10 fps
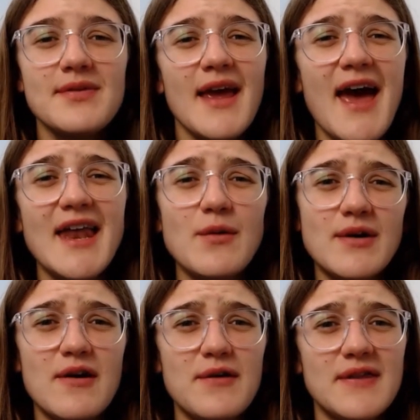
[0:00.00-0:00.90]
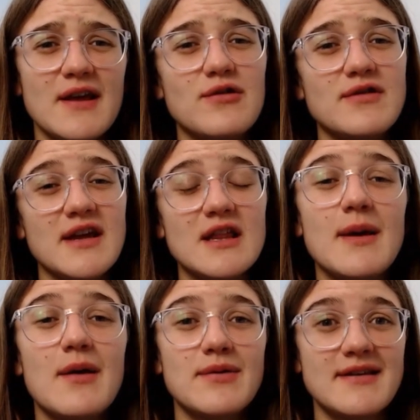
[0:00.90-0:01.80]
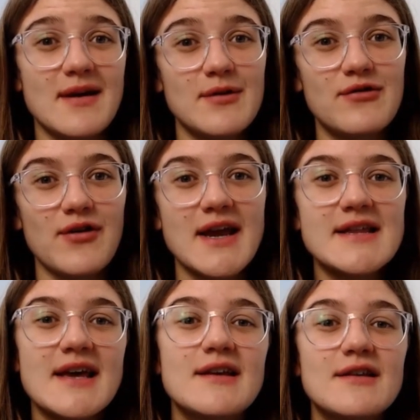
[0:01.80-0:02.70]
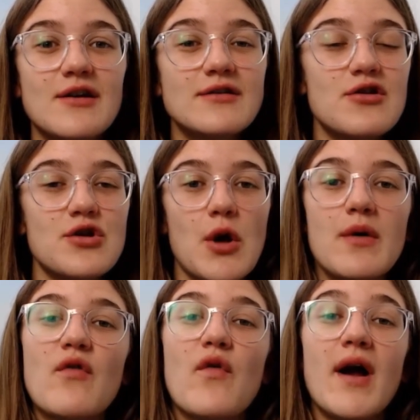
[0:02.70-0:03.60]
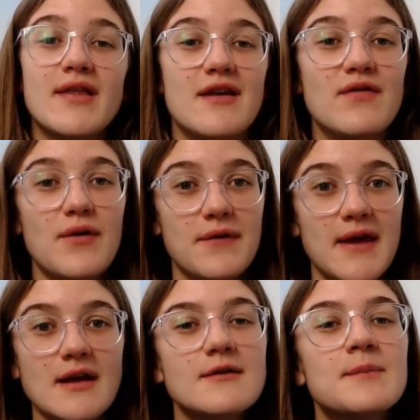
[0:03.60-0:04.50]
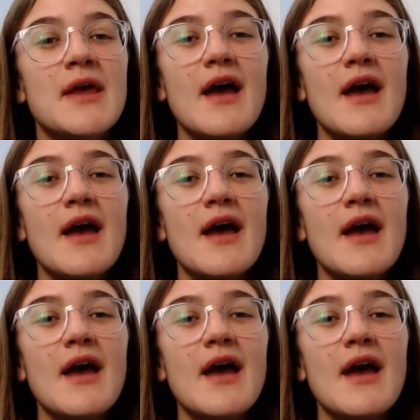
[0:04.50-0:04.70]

Any one of those things you need to be able to demonstrate, and it's good to show a variety of those things.